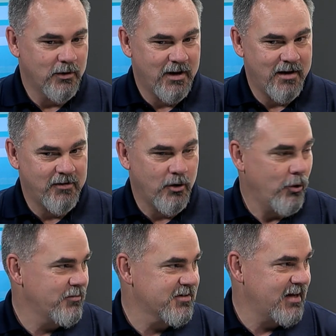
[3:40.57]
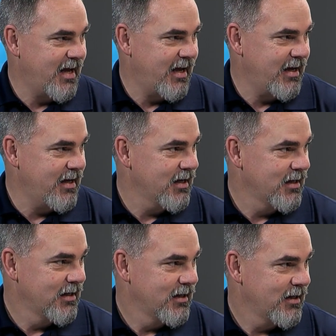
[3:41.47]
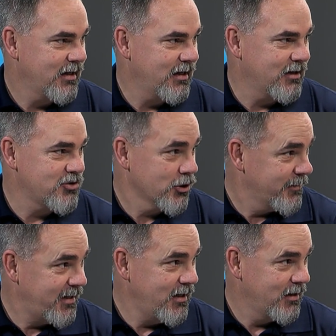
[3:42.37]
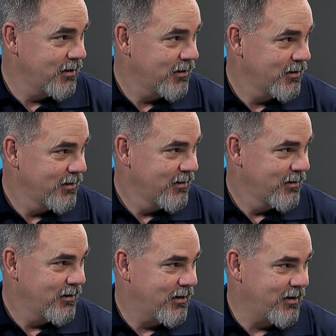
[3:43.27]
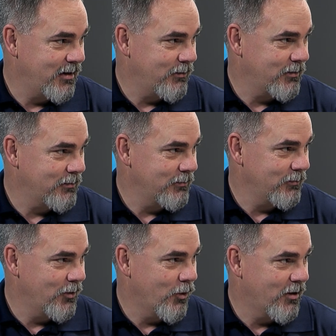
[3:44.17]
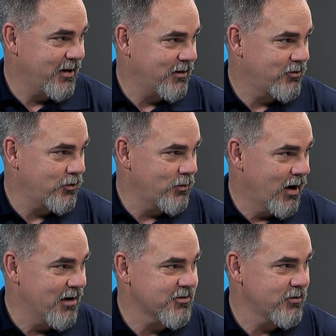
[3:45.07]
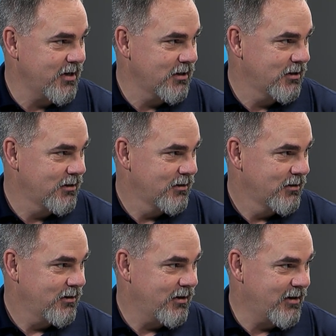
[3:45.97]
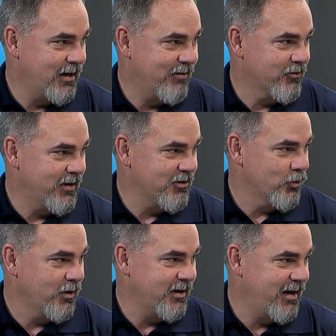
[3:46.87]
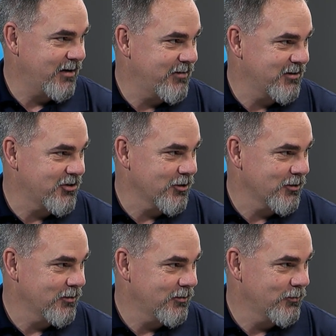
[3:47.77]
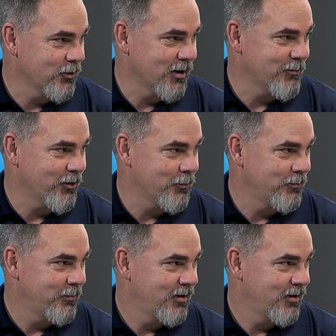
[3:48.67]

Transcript: We'll have a homestay in Germany, uh -huh. and then go on into Austria, and then after that 20-day adventure, we're coming home.